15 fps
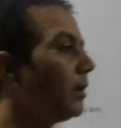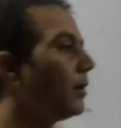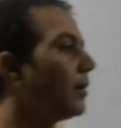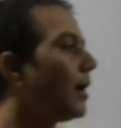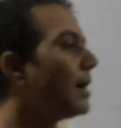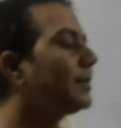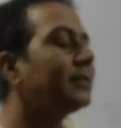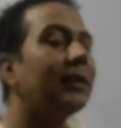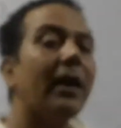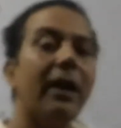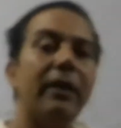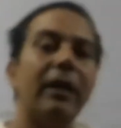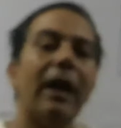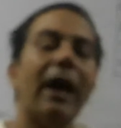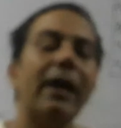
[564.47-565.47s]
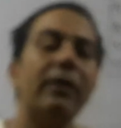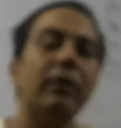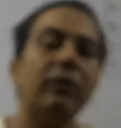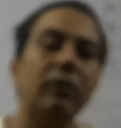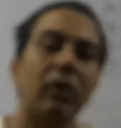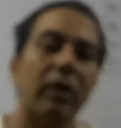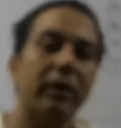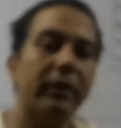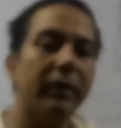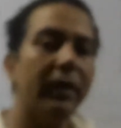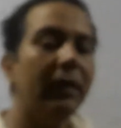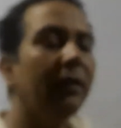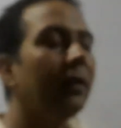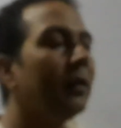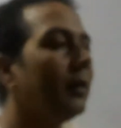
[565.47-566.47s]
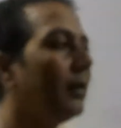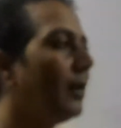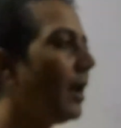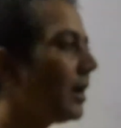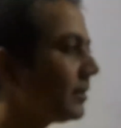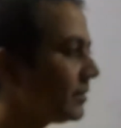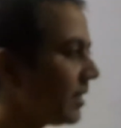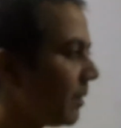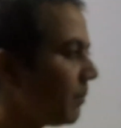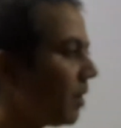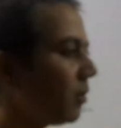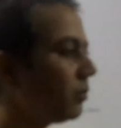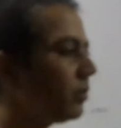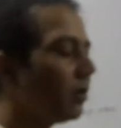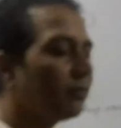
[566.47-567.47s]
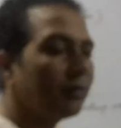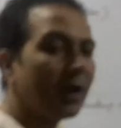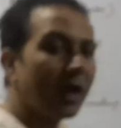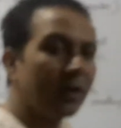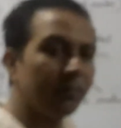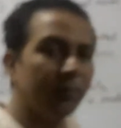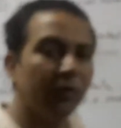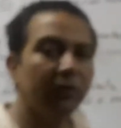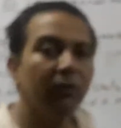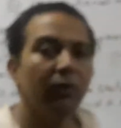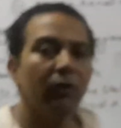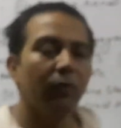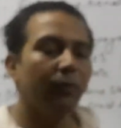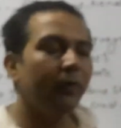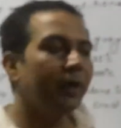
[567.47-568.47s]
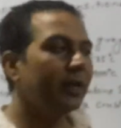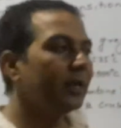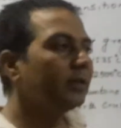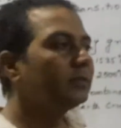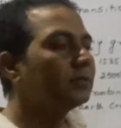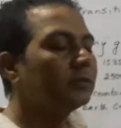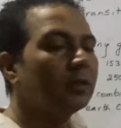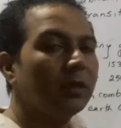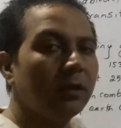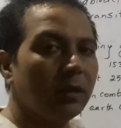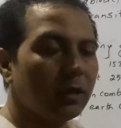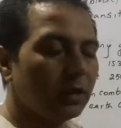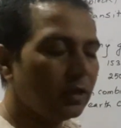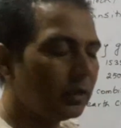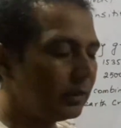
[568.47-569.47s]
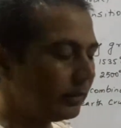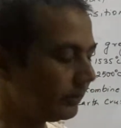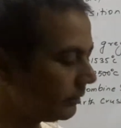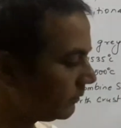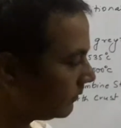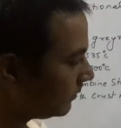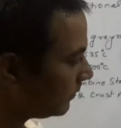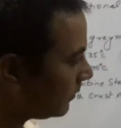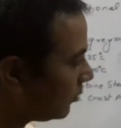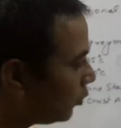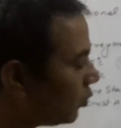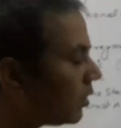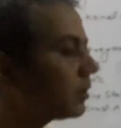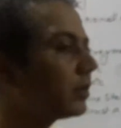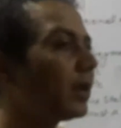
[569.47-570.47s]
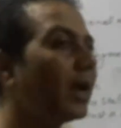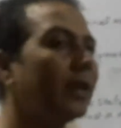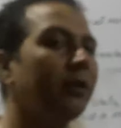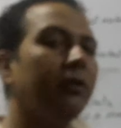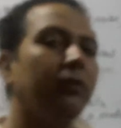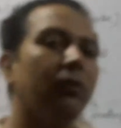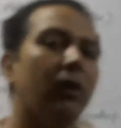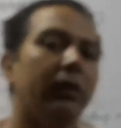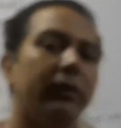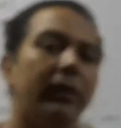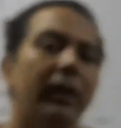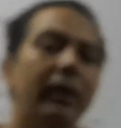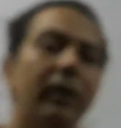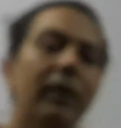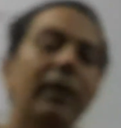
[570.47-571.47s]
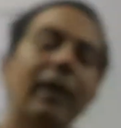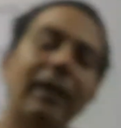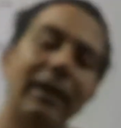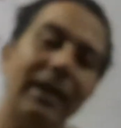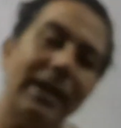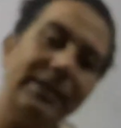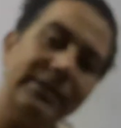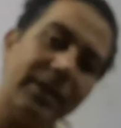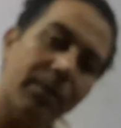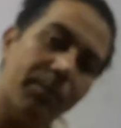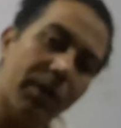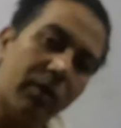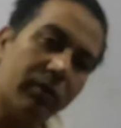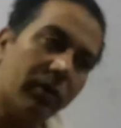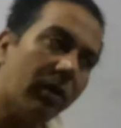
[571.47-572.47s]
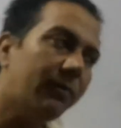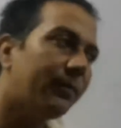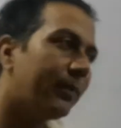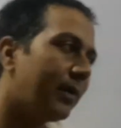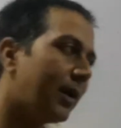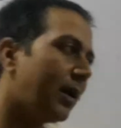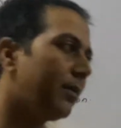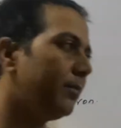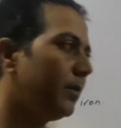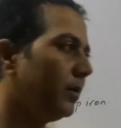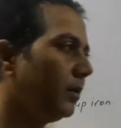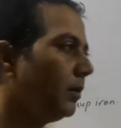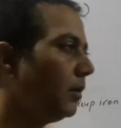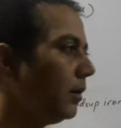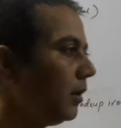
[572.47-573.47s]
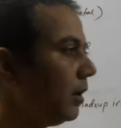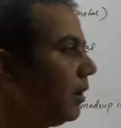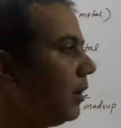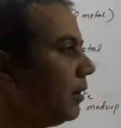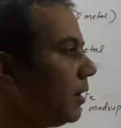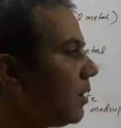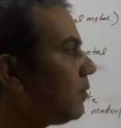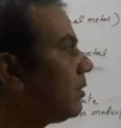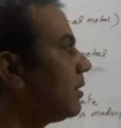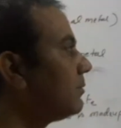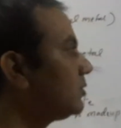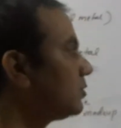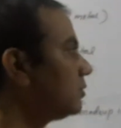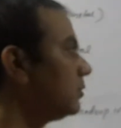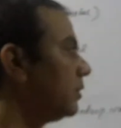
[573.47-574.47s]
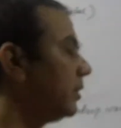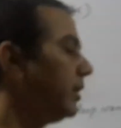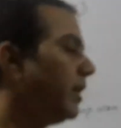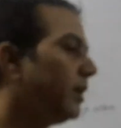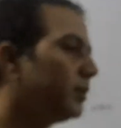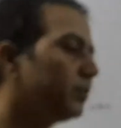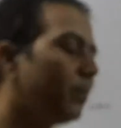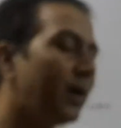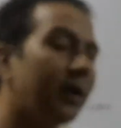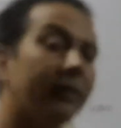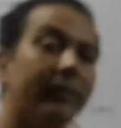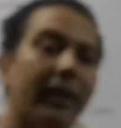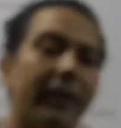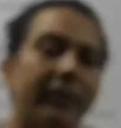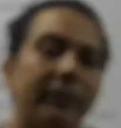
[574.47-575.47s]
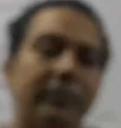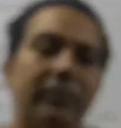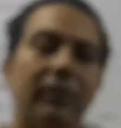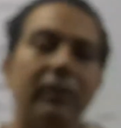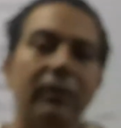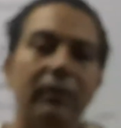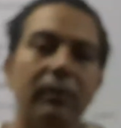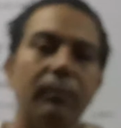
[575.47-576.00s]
Cast iron contains large amount of carbon, whereas wrought iron contains less amount of carbon. Now comes to the next part, that is the